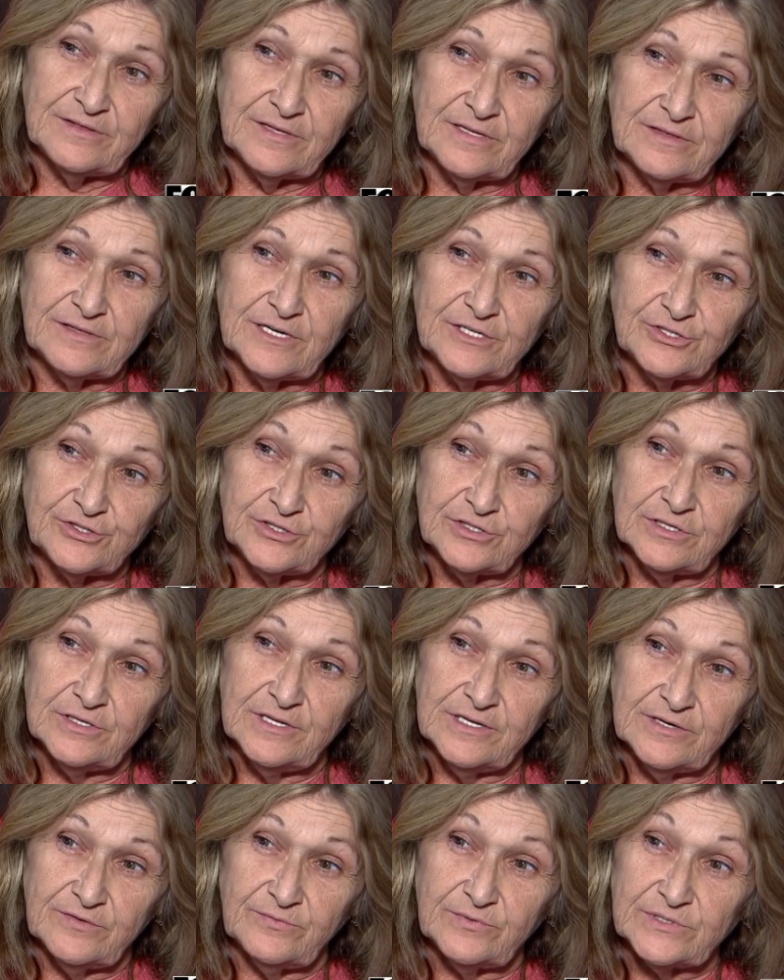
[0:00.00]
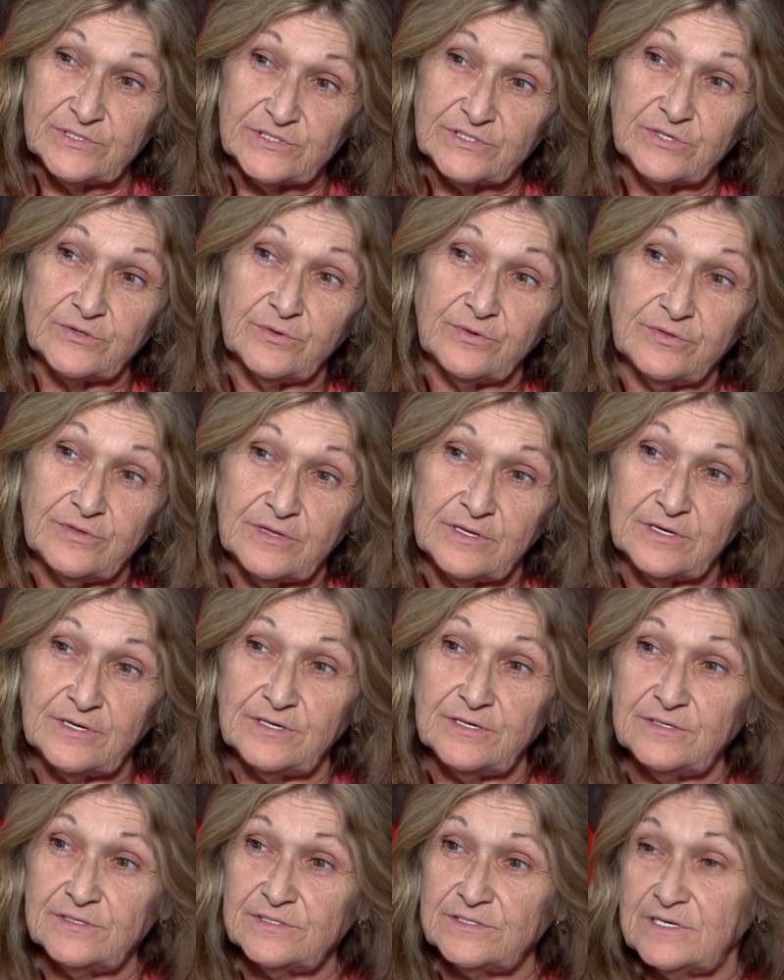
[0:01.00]
that they should live with certain
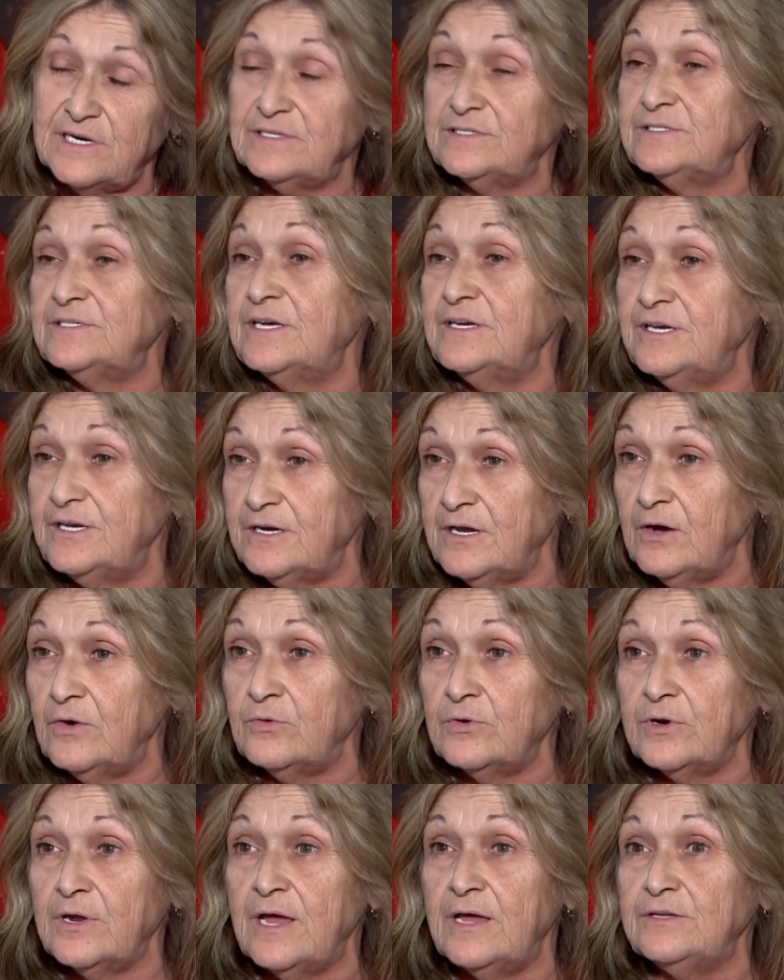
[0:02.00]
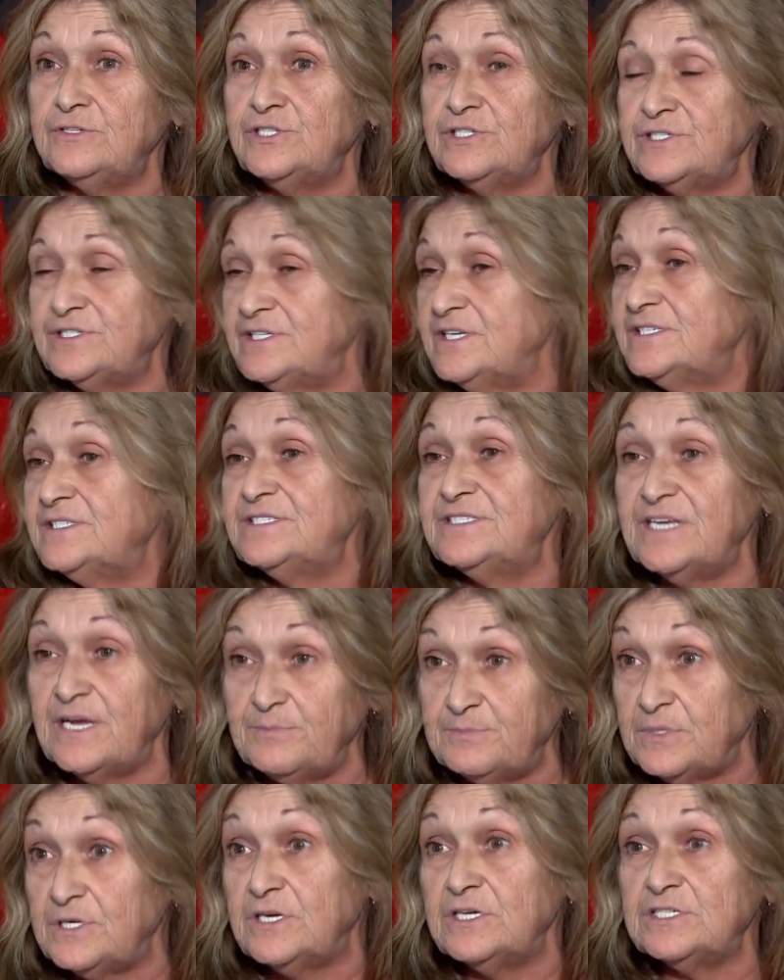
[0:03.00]
things as they get older and just
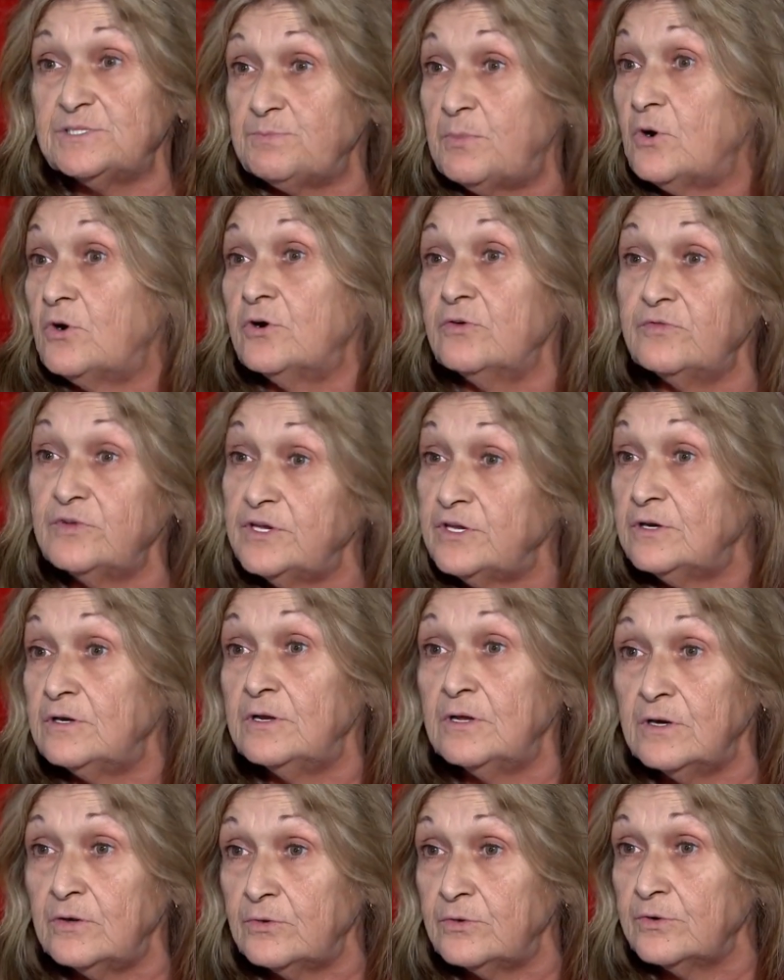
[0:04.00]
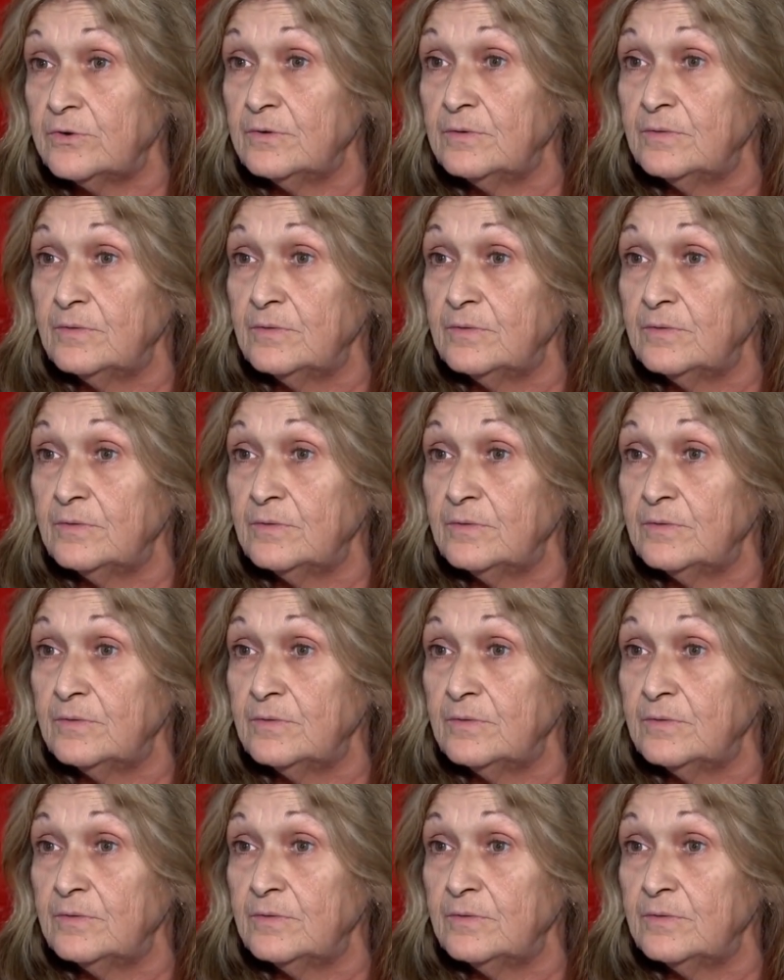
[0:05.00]
accept it as part of getting older.